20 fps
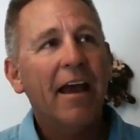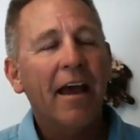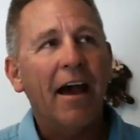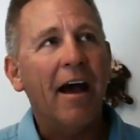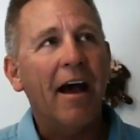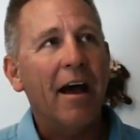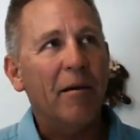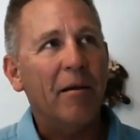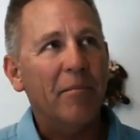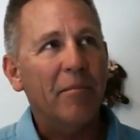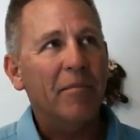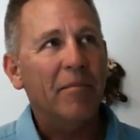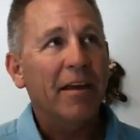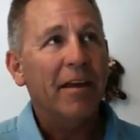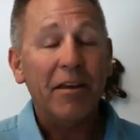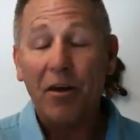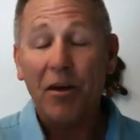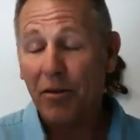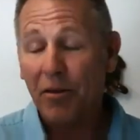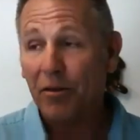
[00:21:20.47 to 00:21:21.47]

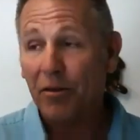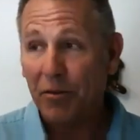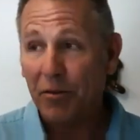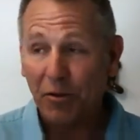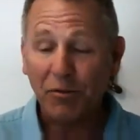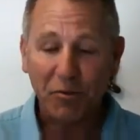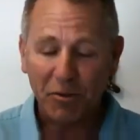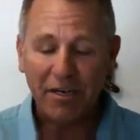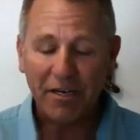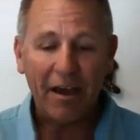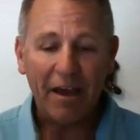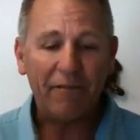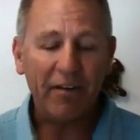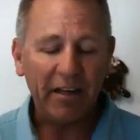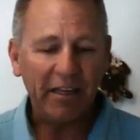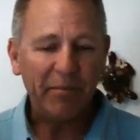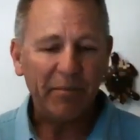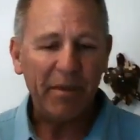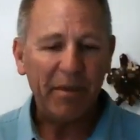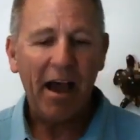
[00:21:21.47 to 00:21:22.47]
Those would
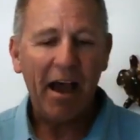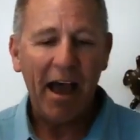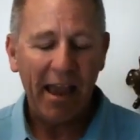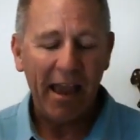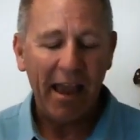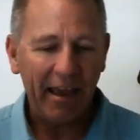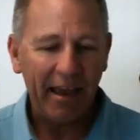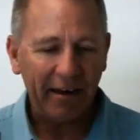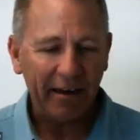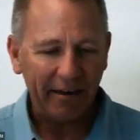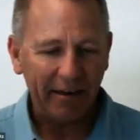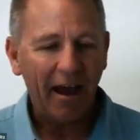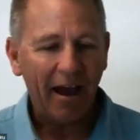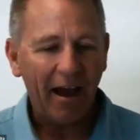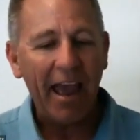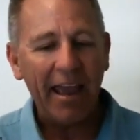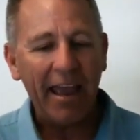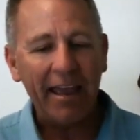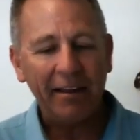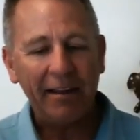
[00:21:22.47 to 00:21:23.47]
definitely be
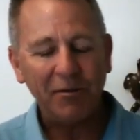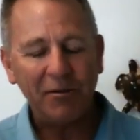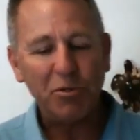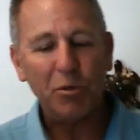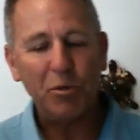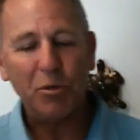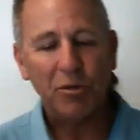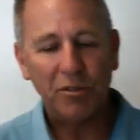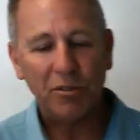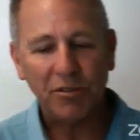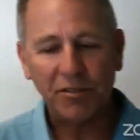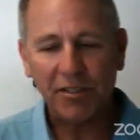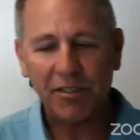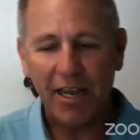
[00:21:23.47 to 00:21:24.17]
high-end tools.